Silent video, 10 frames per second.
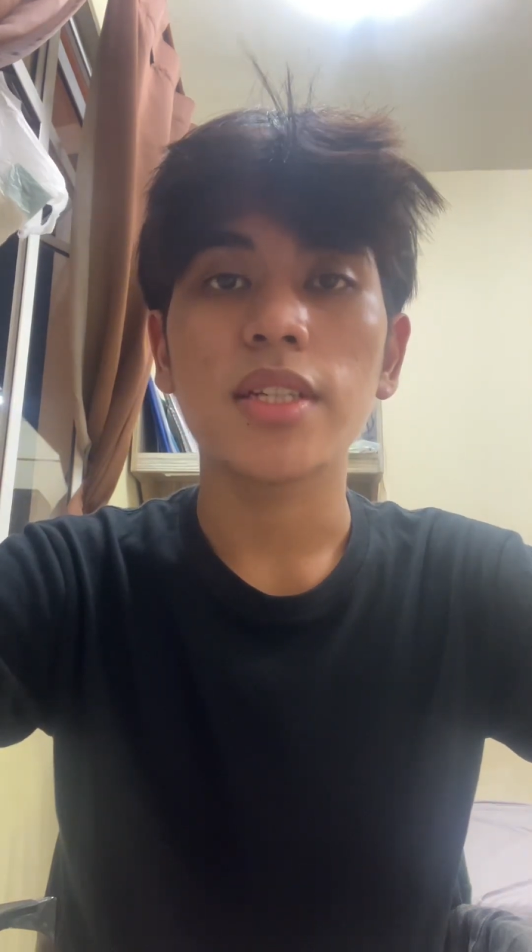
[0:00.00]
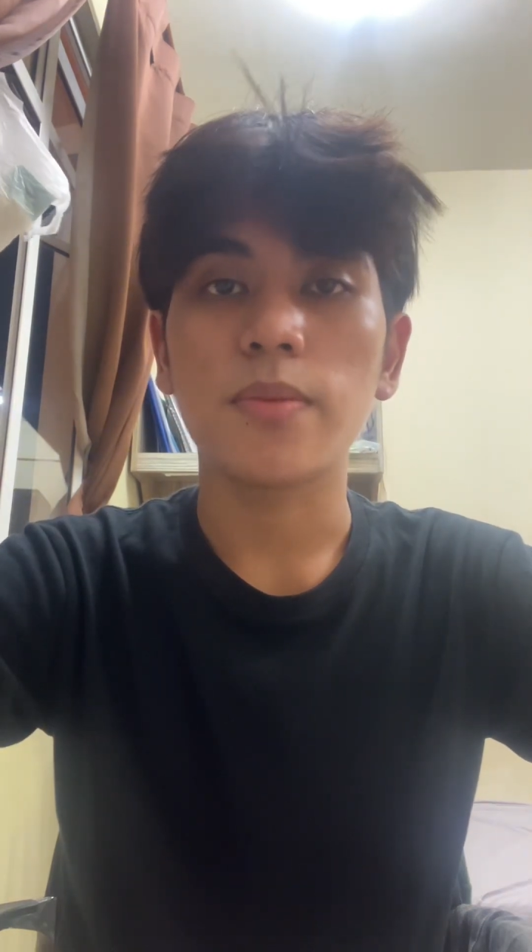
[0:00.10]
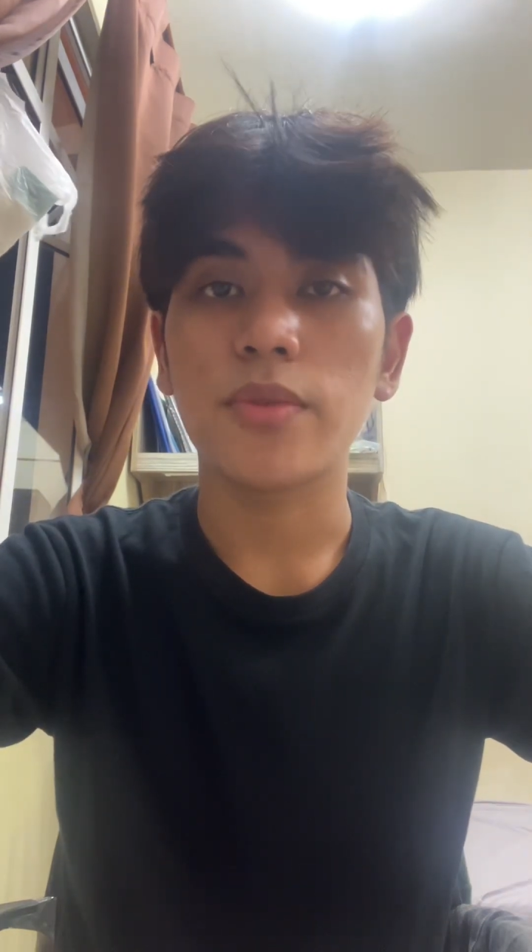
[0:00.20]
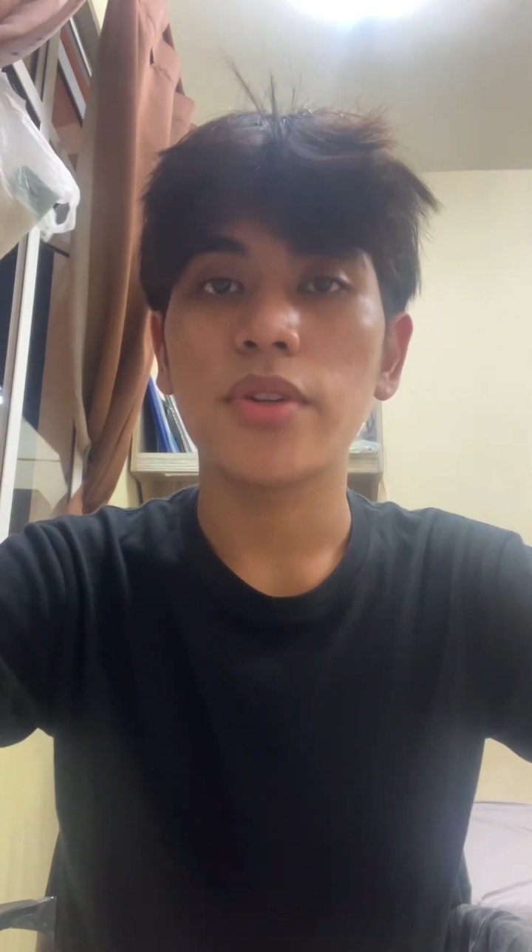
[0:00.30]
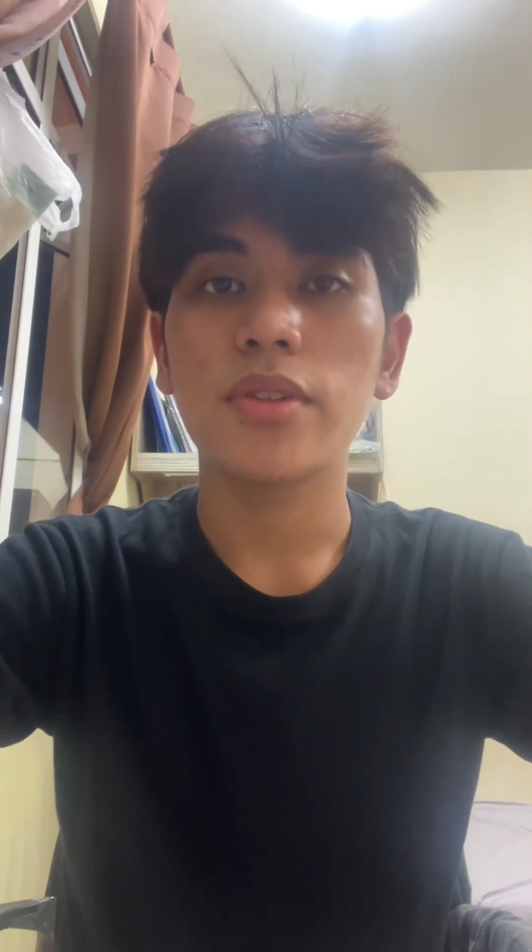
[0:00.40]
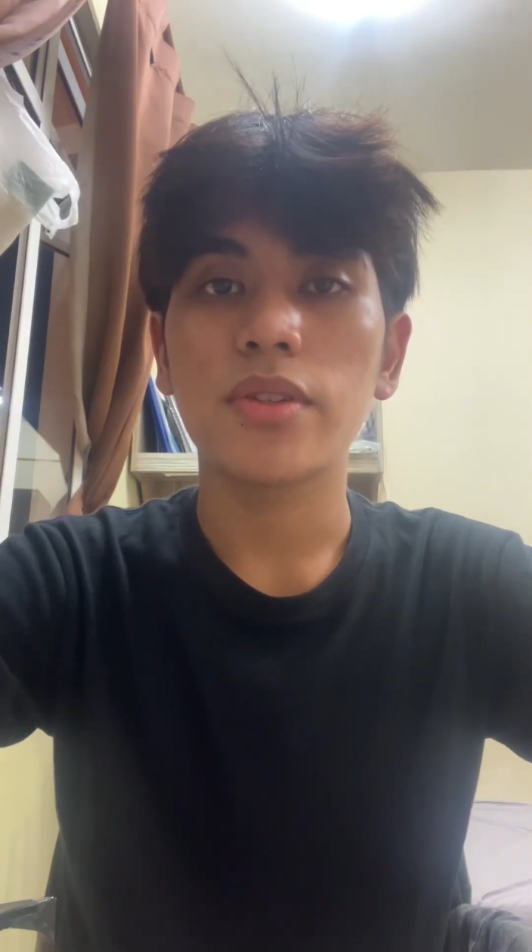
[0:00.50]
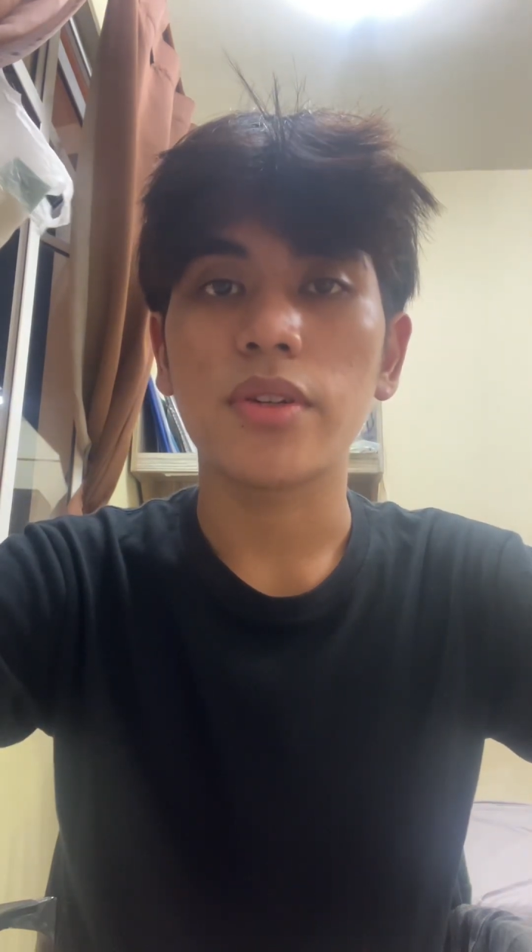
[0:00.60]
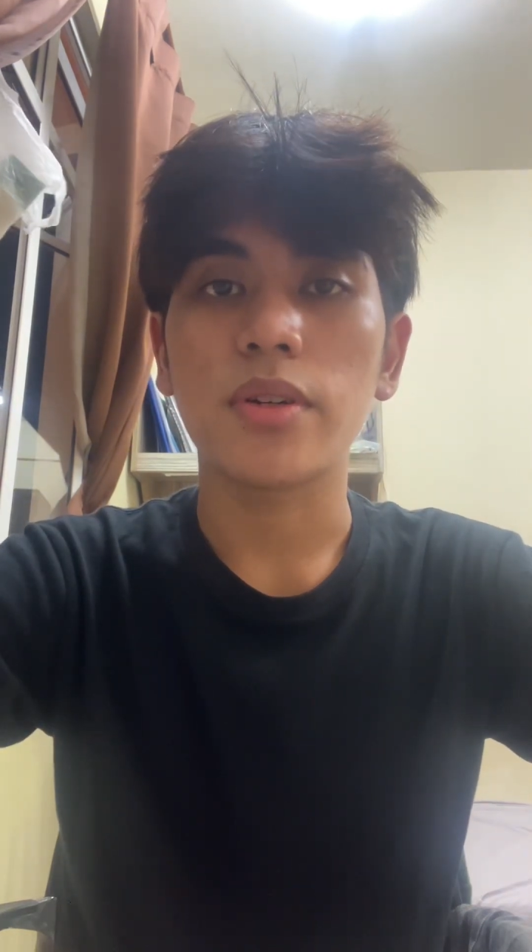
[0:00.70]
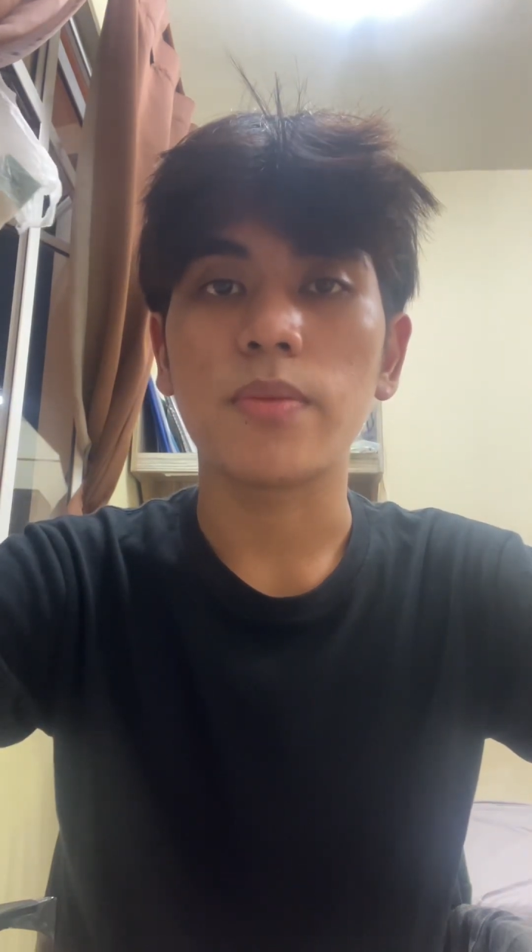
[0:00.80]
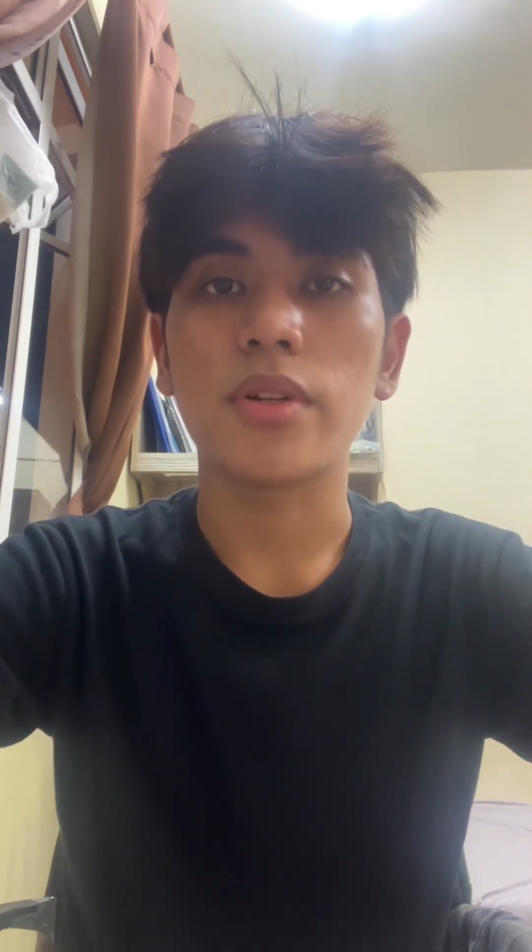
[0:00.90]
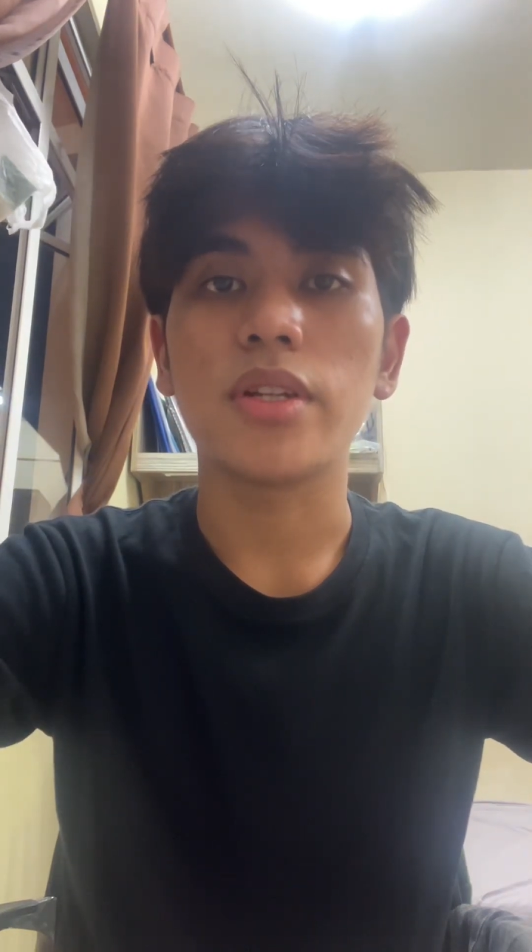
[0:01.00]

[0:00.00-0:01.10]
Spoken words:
I'm going to talk about the